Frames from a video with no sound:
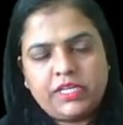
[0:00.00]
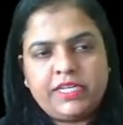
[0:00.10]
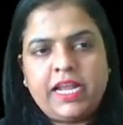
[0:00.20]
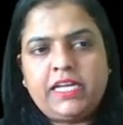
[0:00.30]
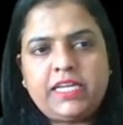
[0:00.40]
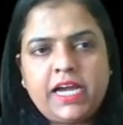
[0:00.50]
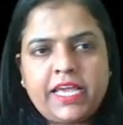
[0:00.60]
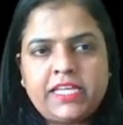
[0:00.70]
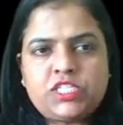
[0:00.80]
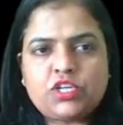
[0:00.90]
Delta
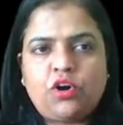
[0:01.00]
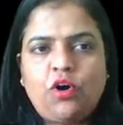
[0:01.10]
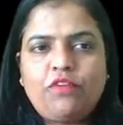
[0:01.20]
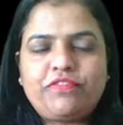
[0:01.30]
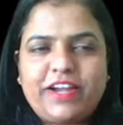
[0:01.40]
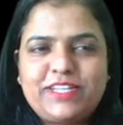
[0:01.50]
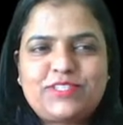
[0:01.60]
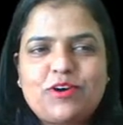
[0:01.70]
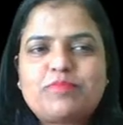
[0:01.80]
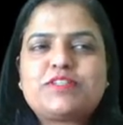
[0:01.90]
H of
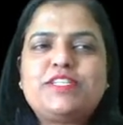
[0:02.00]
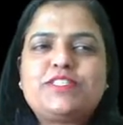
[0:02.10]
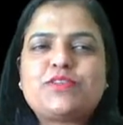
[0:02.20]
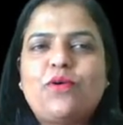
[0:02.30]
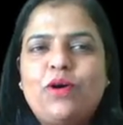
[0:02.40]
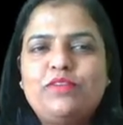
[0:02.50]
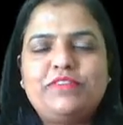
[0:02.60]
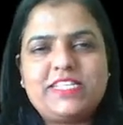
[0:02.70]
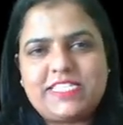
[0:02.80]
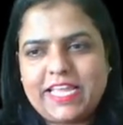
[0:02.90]
adsorption is
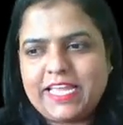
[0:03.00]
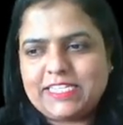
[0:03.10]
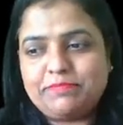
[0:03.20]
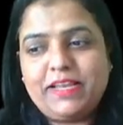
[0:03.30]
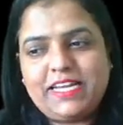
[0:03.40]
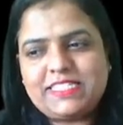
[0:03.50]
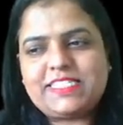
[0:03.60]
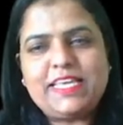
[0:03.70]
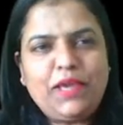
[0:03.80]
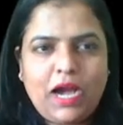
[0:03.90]
always negative. Let us
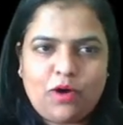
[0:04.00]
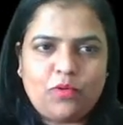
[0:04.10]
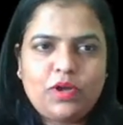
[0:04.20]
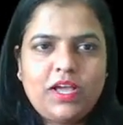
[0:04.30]
see how.